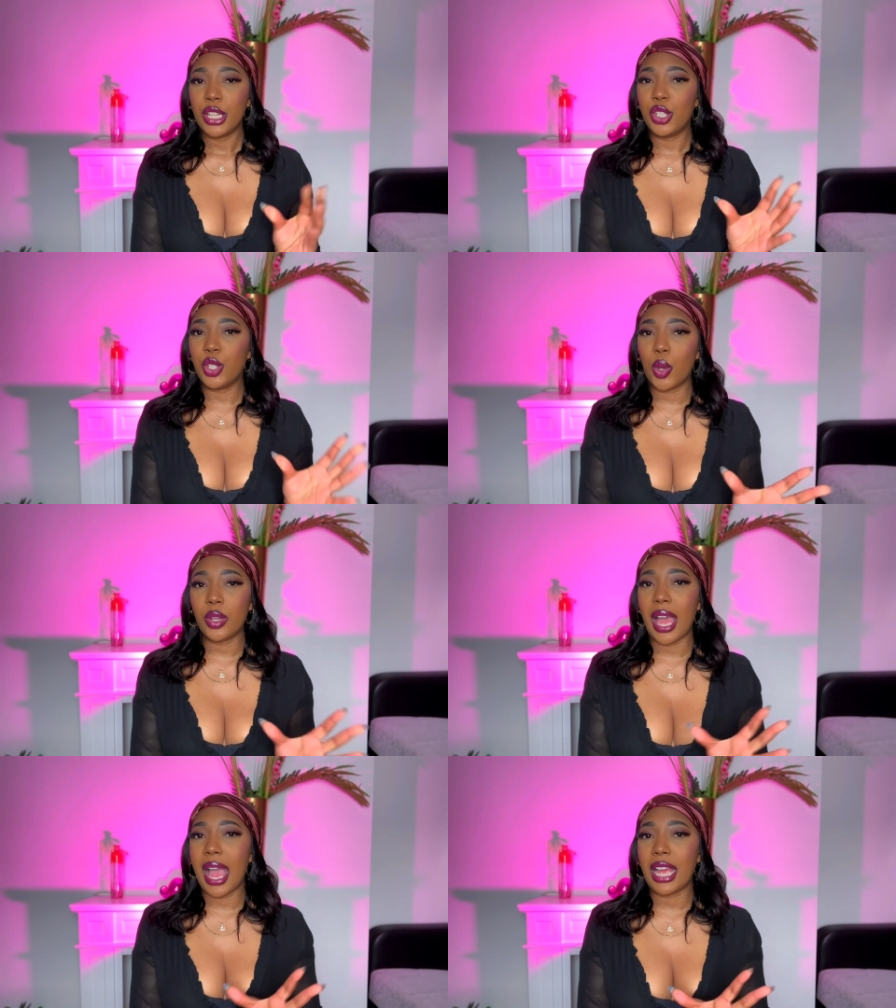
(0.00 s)

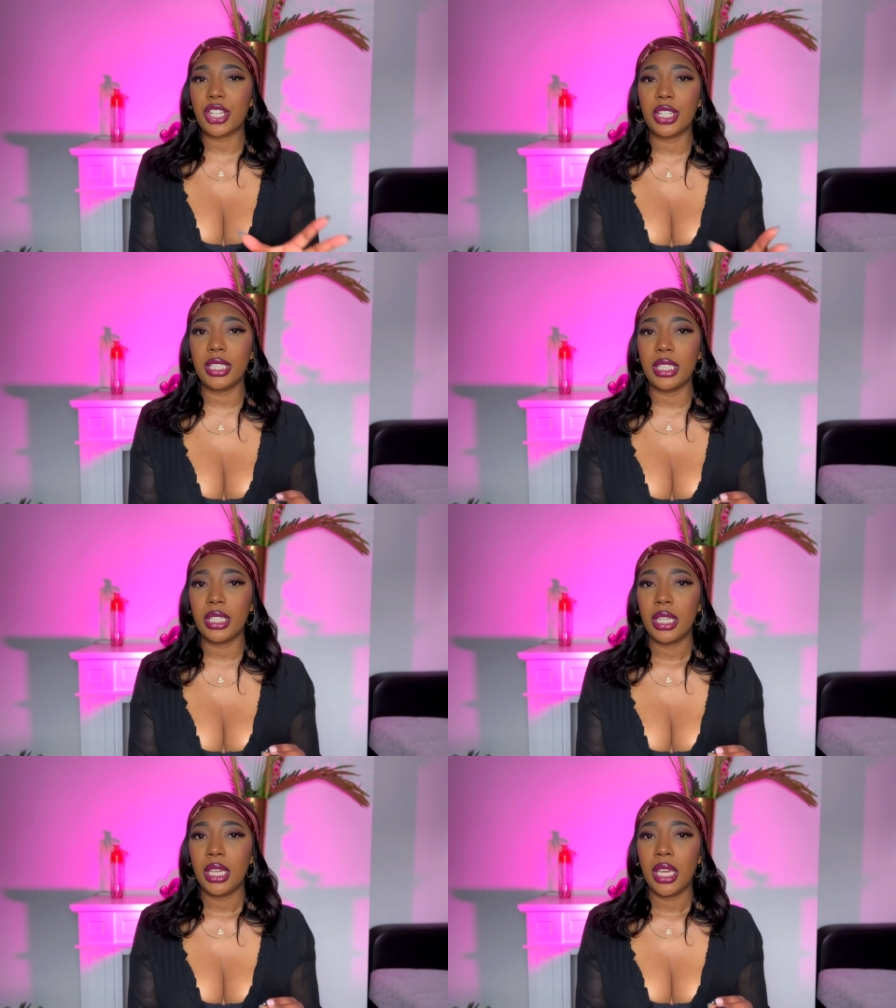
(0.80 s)
don't actually
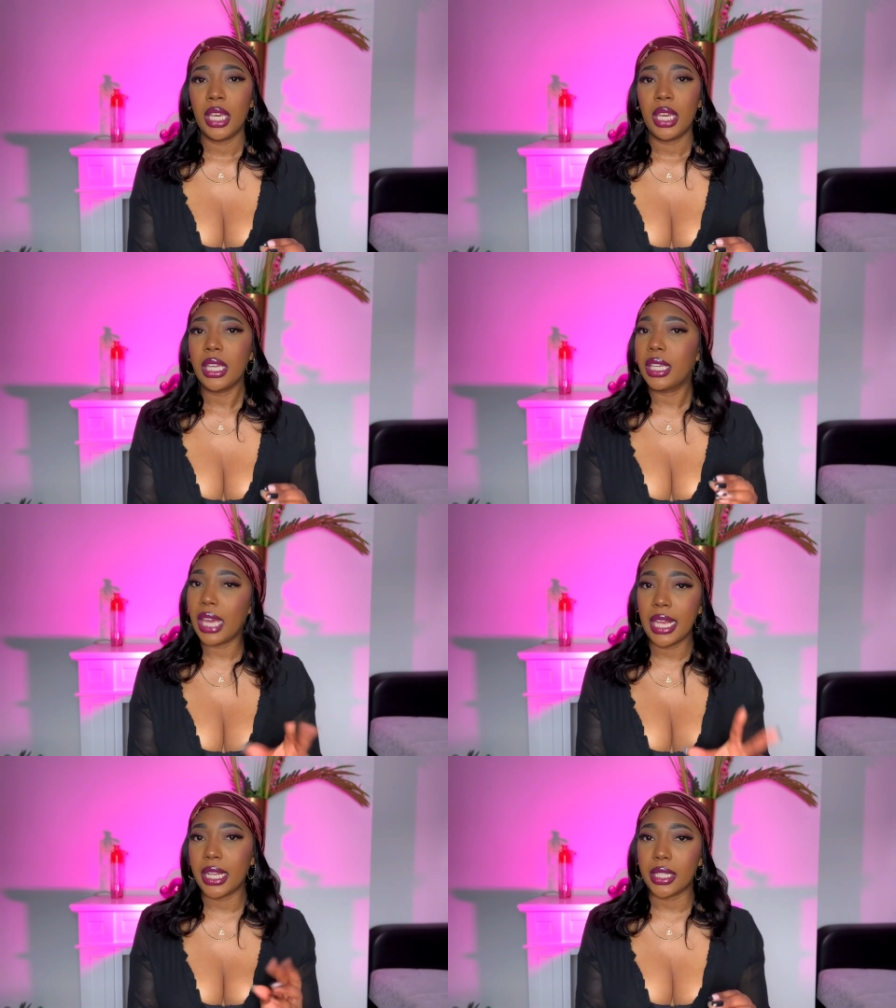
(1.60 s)

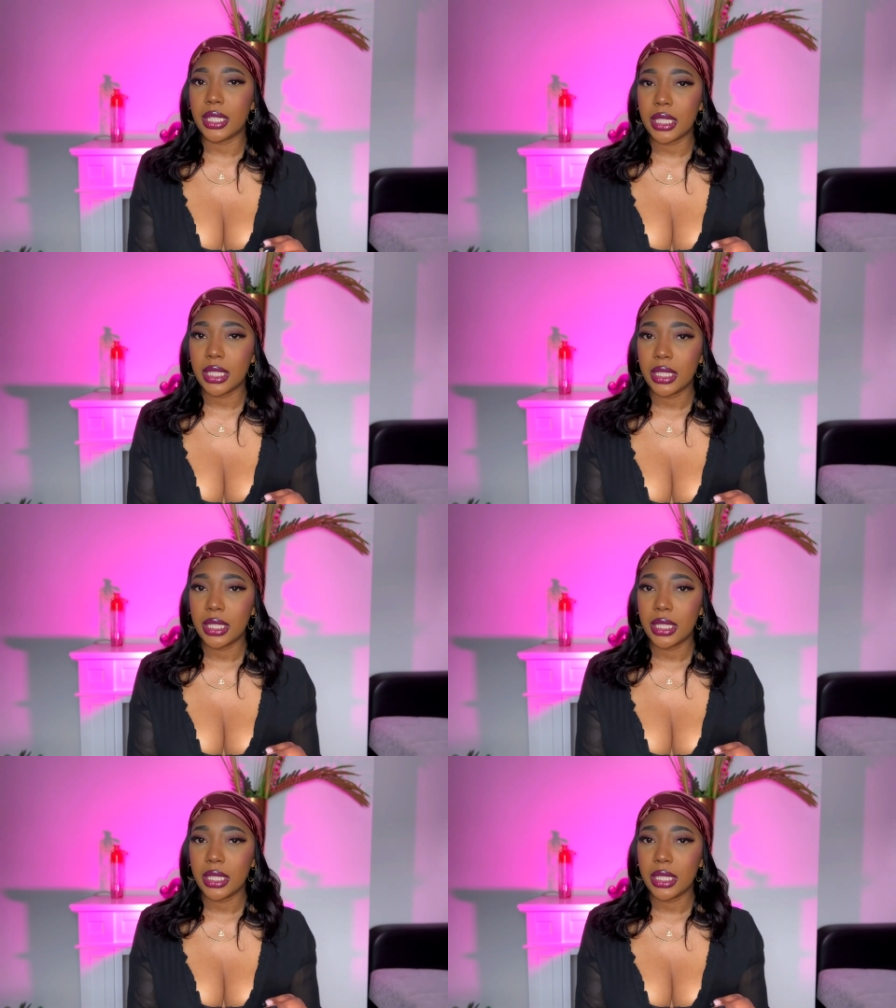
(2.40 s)
get it.